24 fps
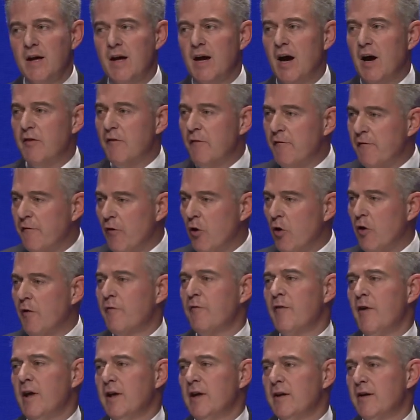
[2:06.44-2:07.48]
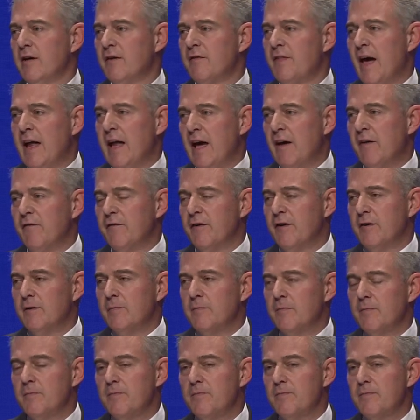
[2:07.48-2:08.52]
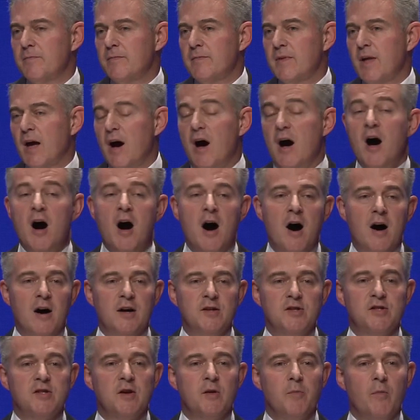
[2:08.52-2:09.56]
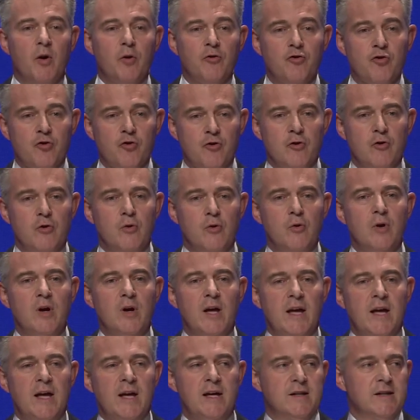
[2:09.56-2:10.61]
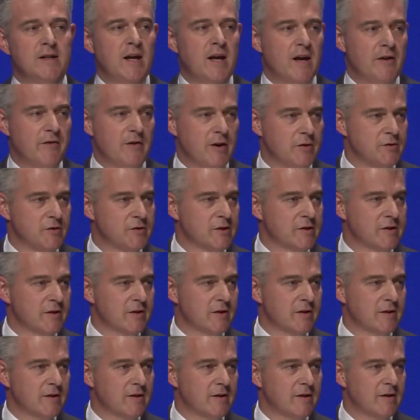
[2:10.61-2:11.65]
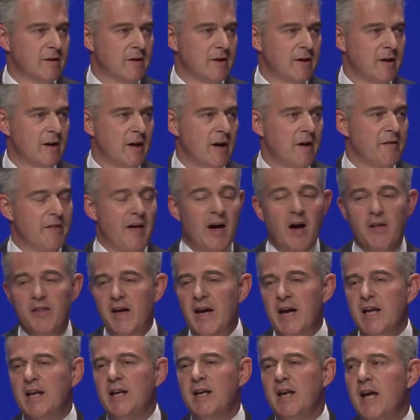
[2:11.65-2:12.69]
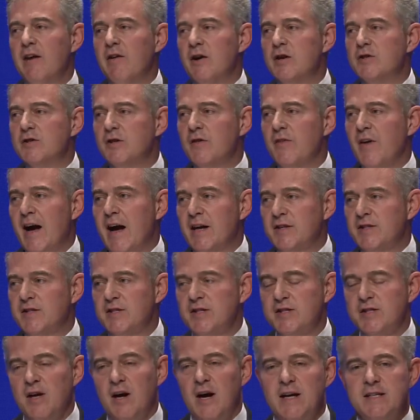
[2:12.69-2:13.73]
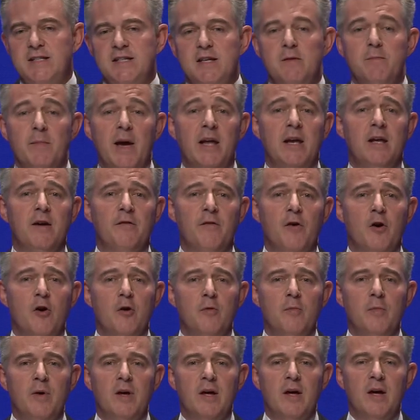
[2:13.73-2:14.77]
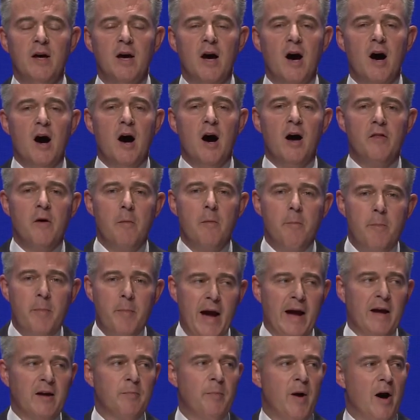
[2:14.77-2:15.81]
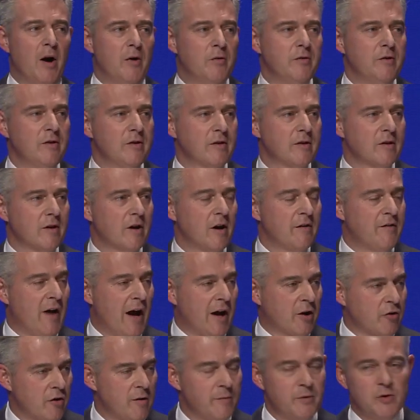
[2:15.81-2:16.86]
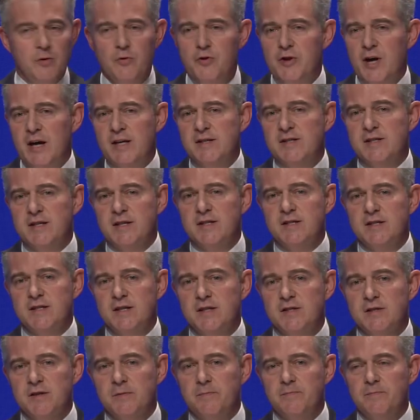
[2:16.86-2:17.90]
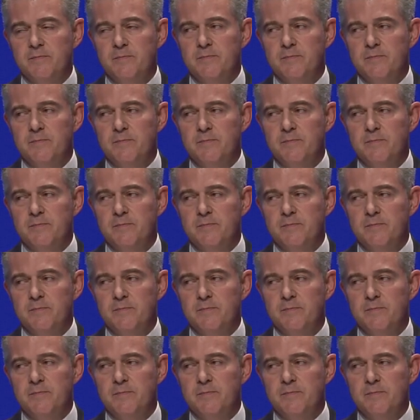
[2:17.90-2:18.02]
At the forefront of that effort are some true hidden heroes. They are the hidden heroes of our society, many of whom are the backbone of our criminal justice system,